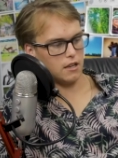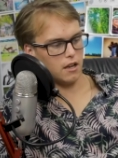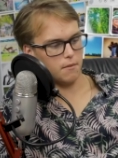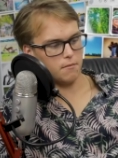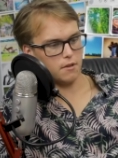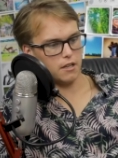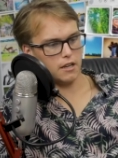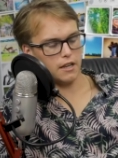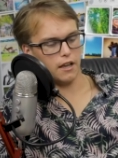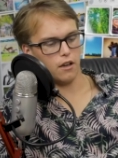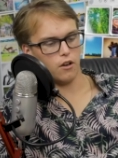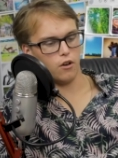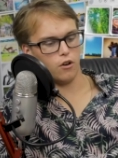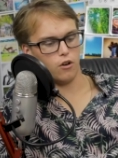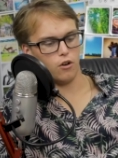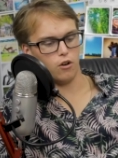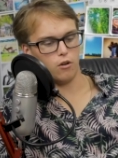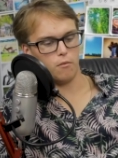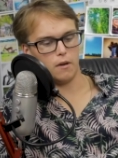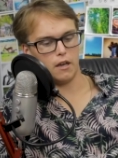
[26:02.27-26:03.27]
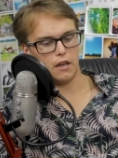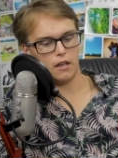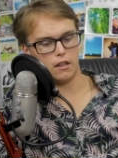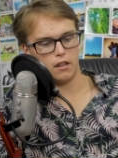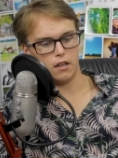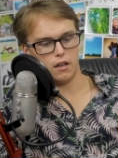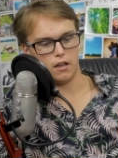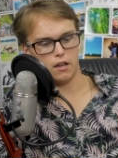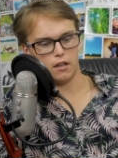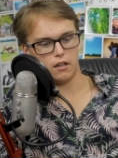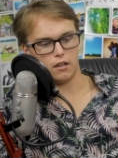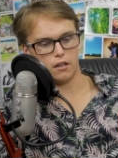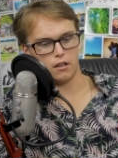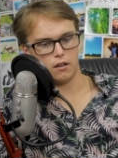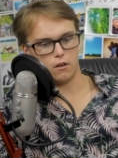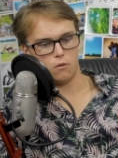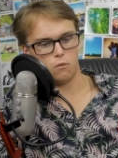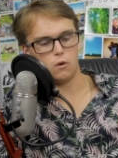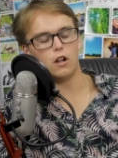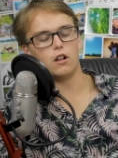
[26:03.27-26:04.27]
I'm gonna get home at
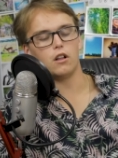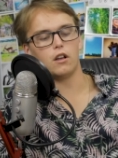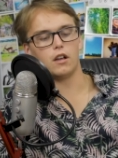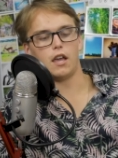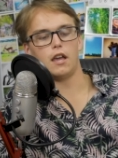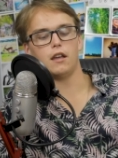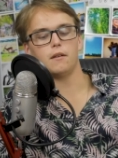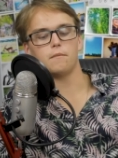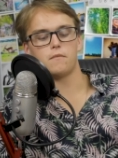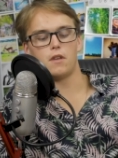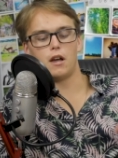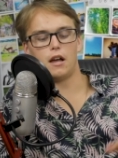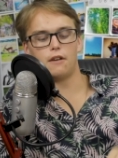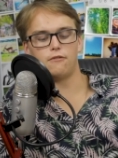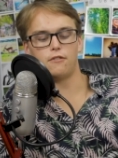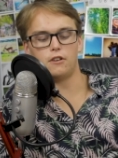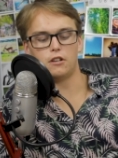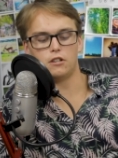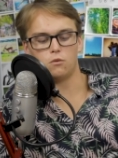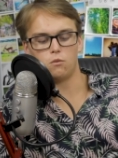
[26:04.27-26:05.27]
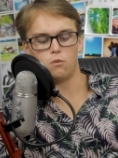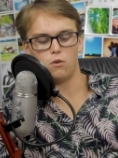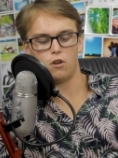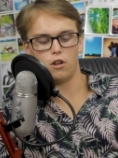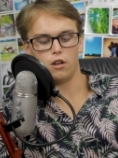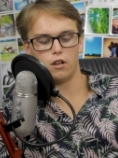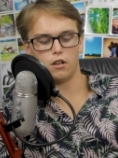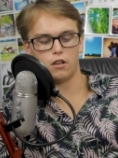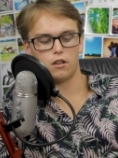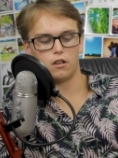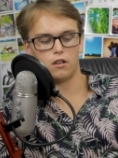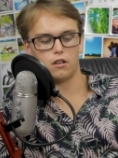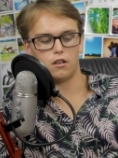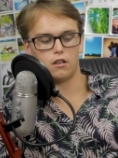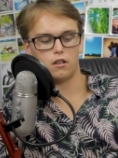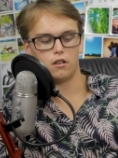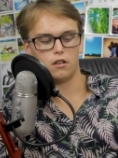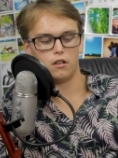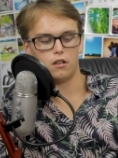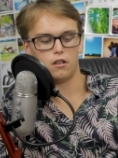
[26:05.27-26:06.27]
okay. I finish work.
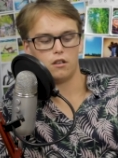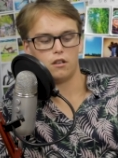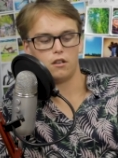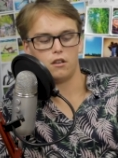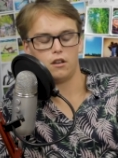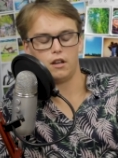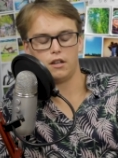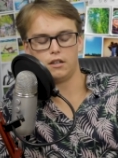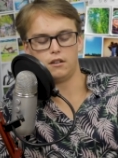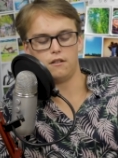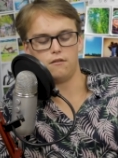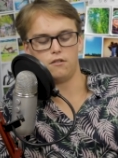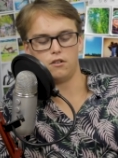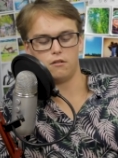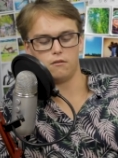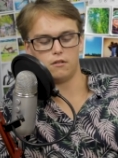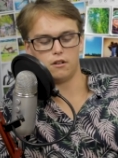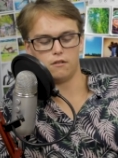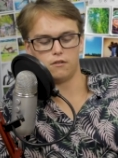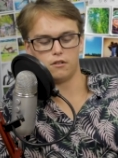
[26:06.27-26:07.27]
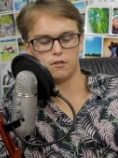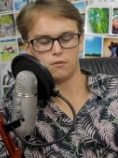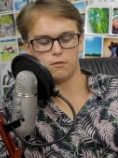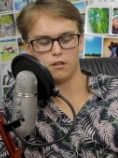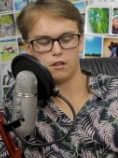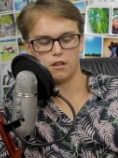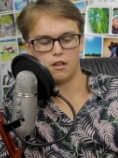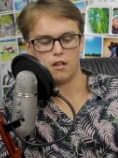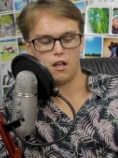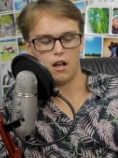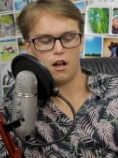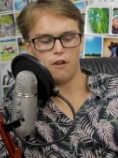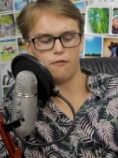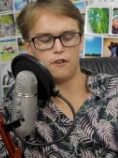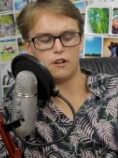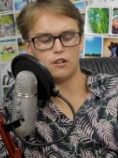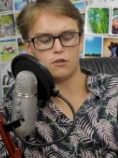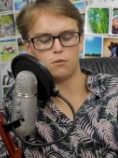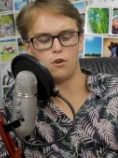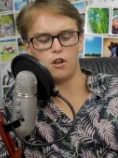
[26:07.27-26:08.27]
I don't even know when I finish work. I'll
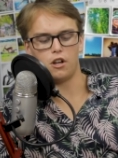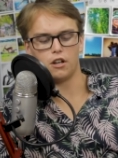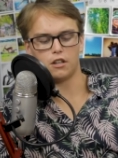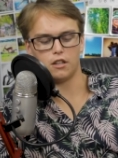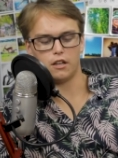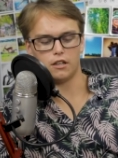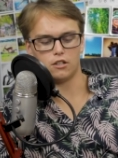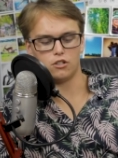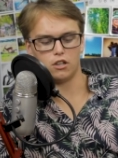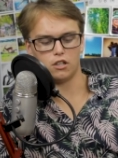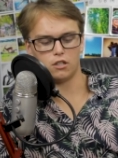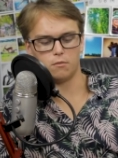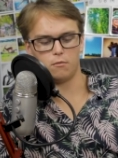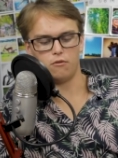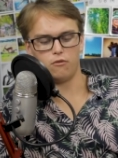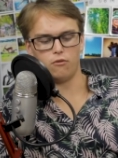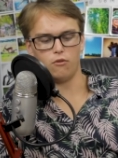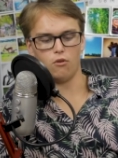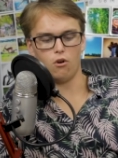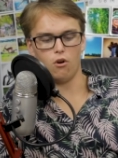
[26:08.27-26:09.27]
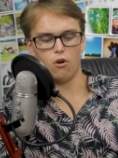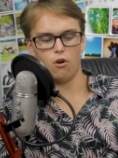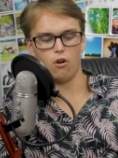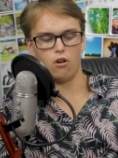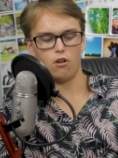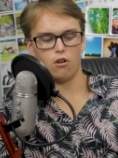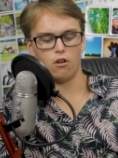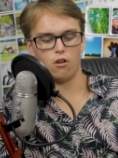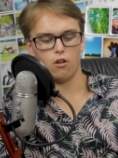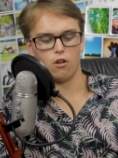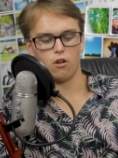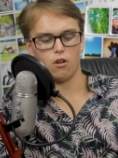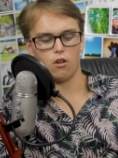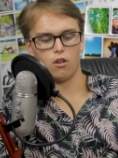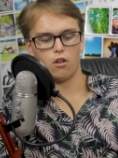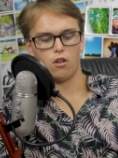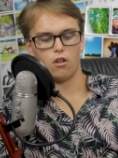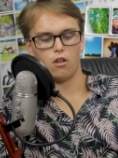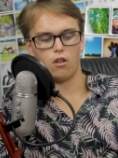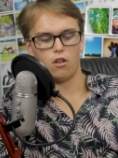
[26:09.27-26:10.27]
finish work like just before
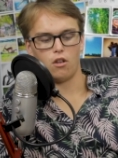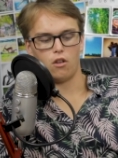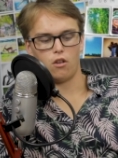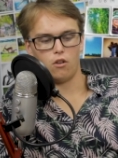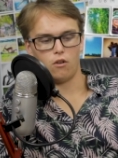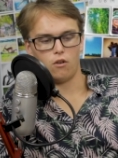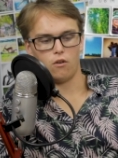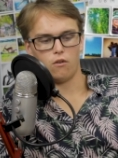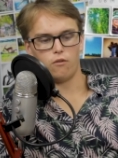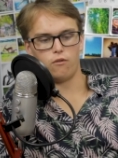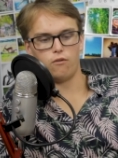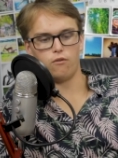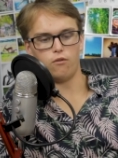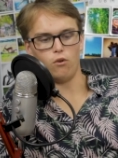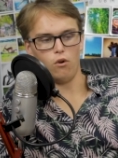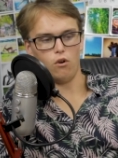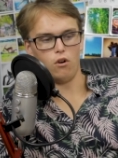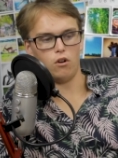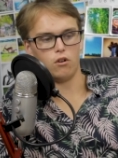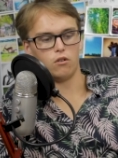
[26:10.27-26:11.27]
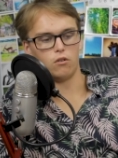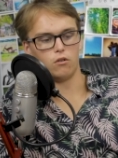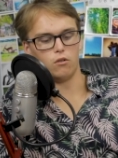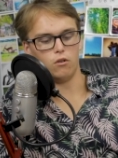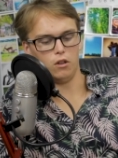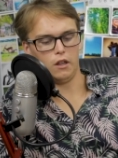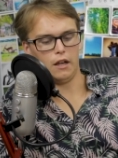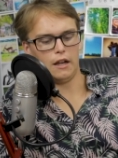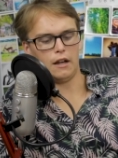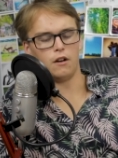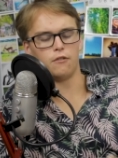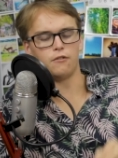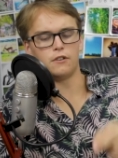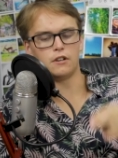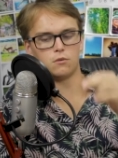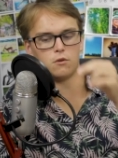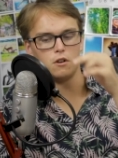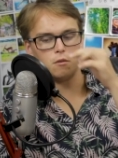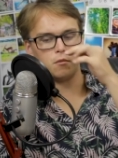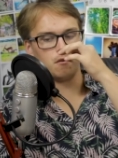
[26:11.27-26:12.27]
4, or like I'll
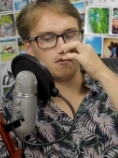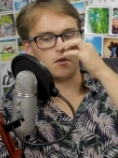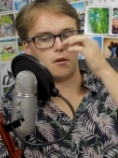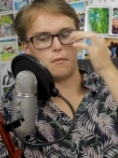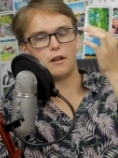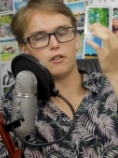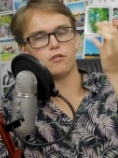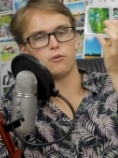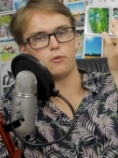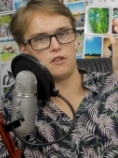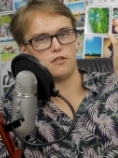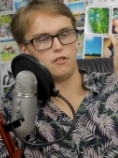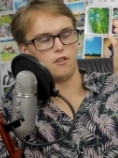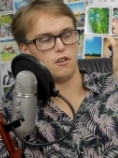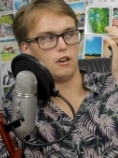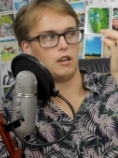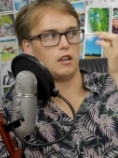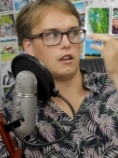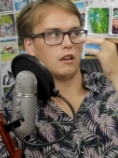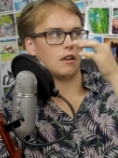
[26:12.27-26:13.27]
finish work probably at about 3:30,